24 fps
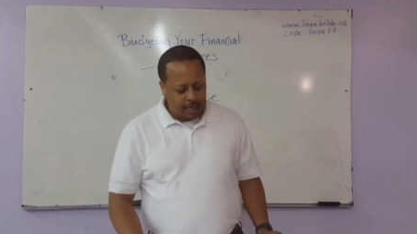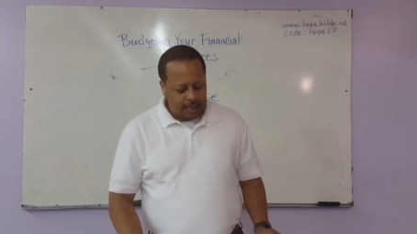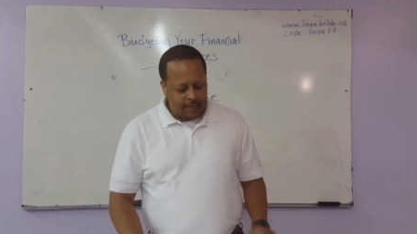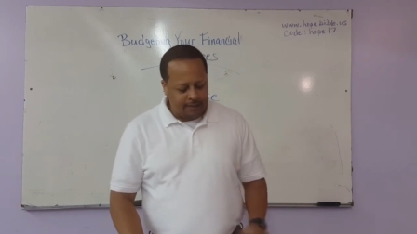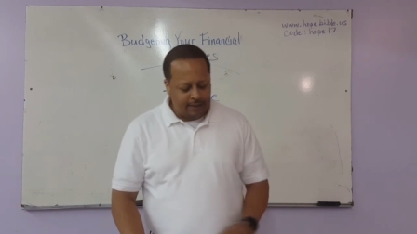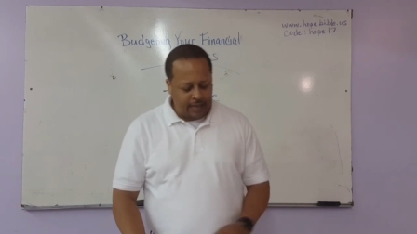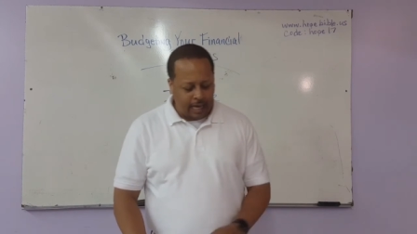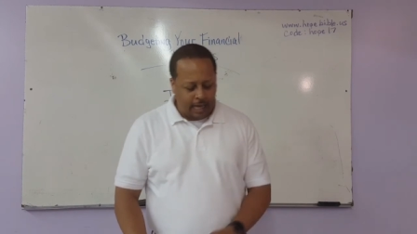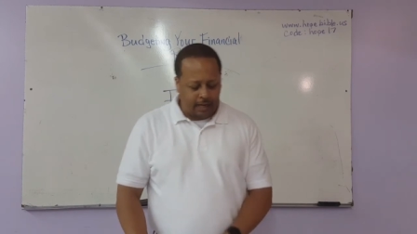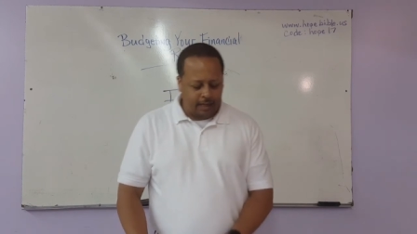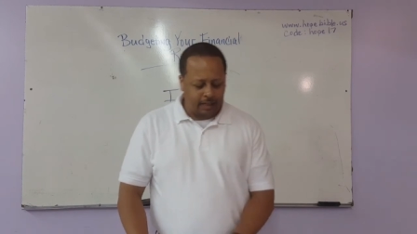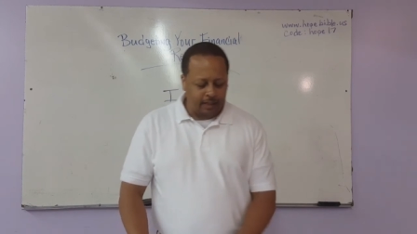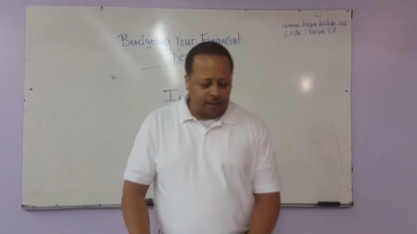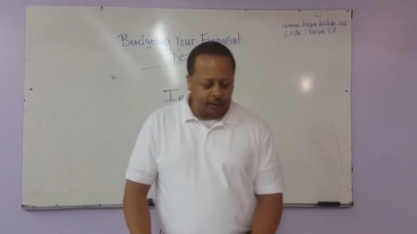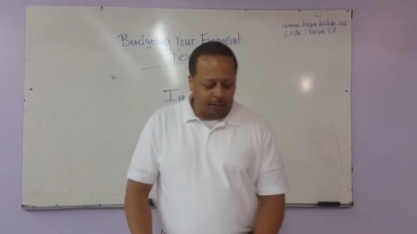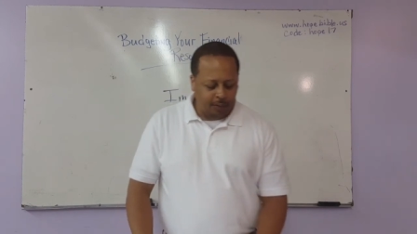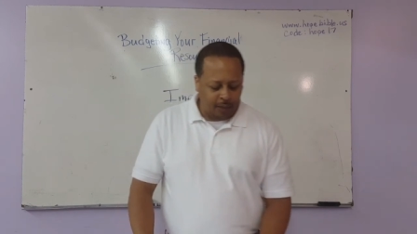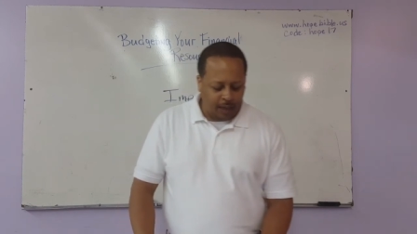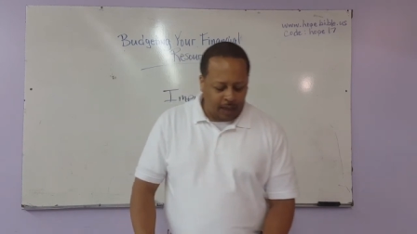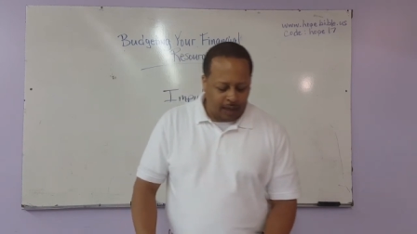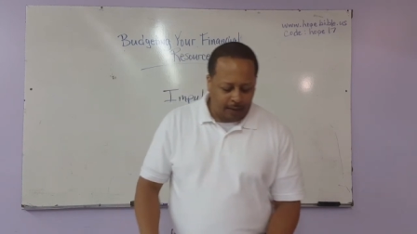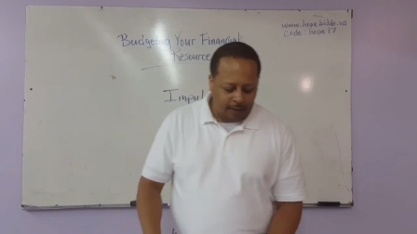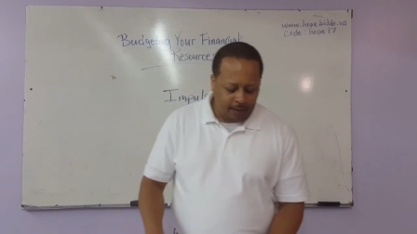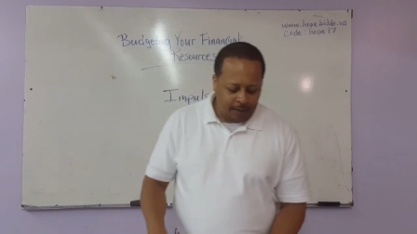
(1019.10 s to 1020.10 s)
It's not a good
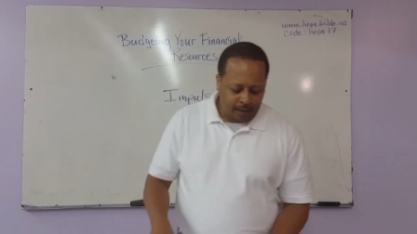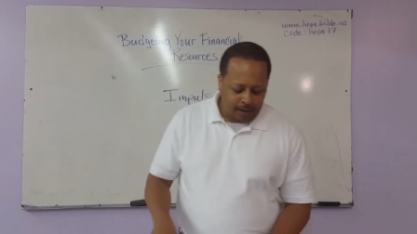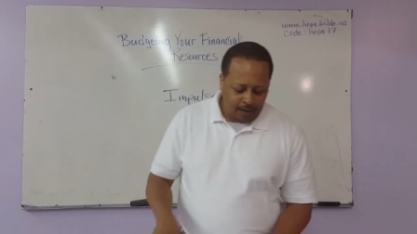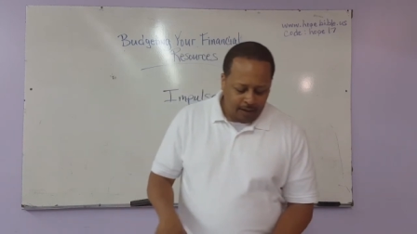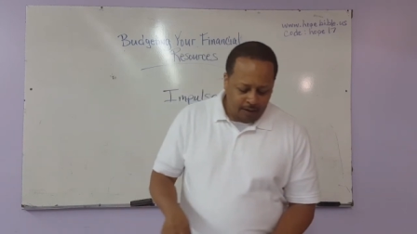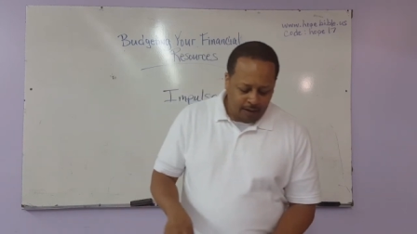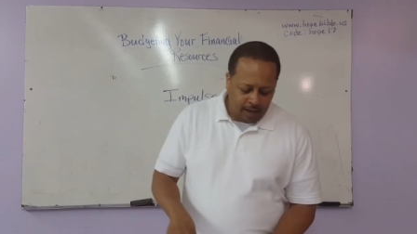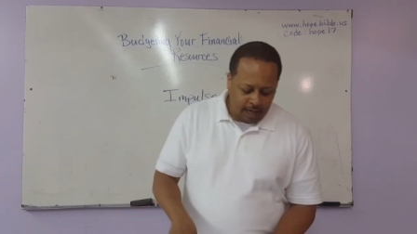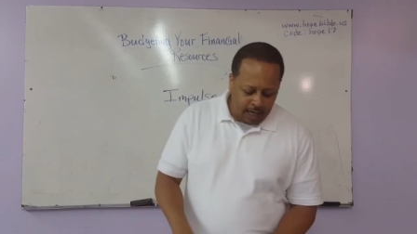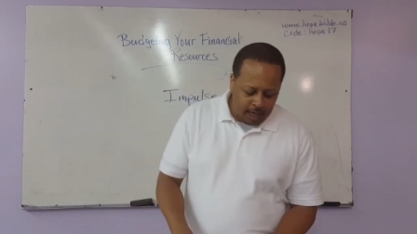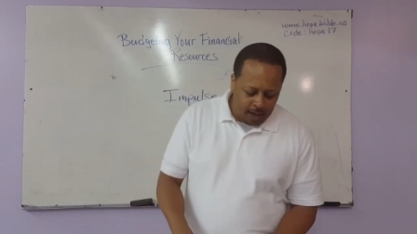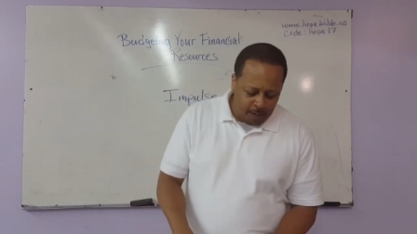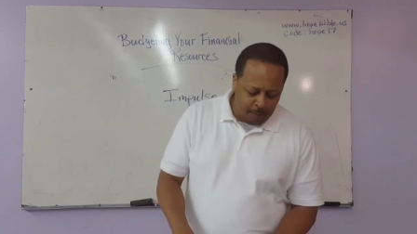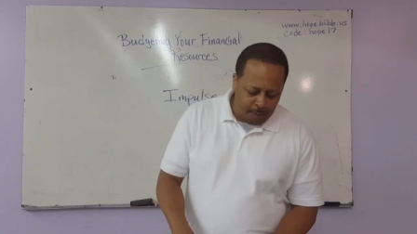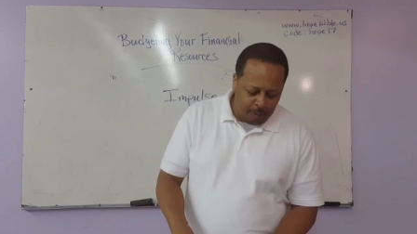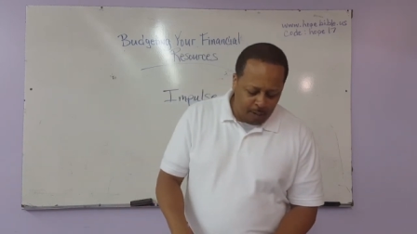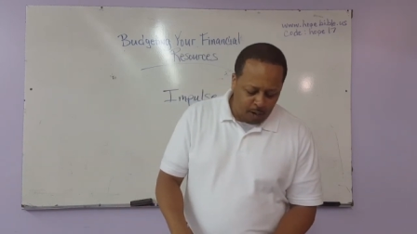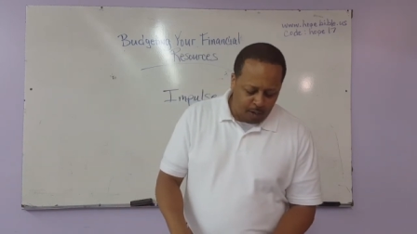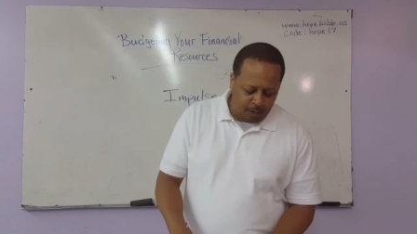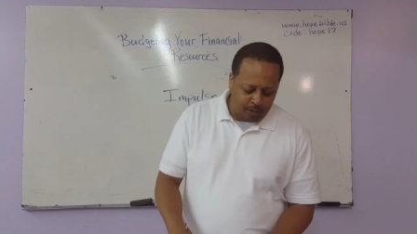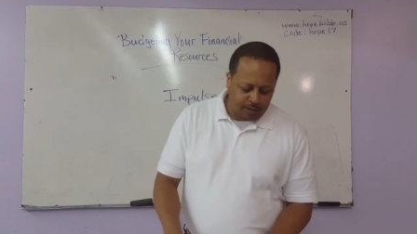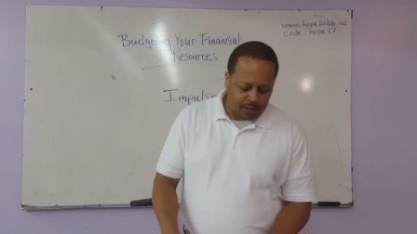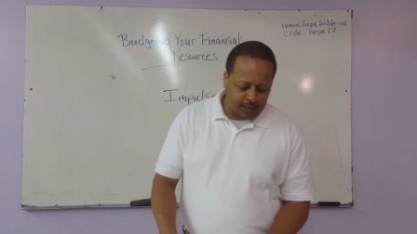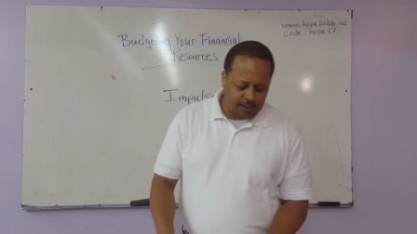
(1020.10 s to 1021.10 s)
thing.
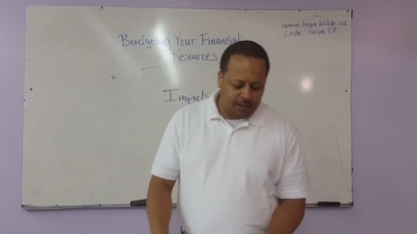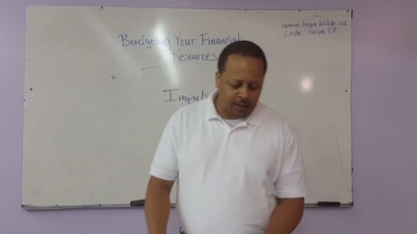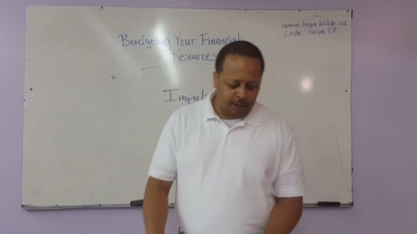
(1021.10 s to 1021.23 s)
Impulse is